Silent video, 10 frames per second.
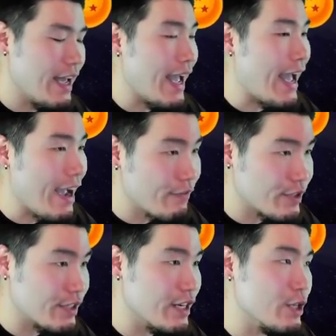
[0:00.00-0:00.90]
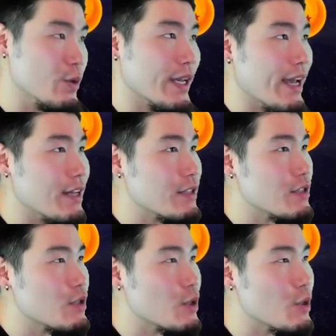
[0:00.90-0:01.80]
after, you get
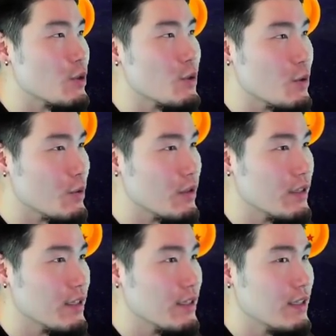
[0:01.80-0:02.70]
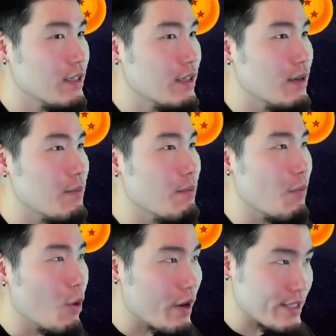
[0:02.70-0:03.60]
two
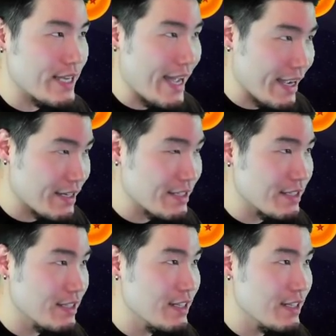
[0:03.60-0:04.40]
more attacks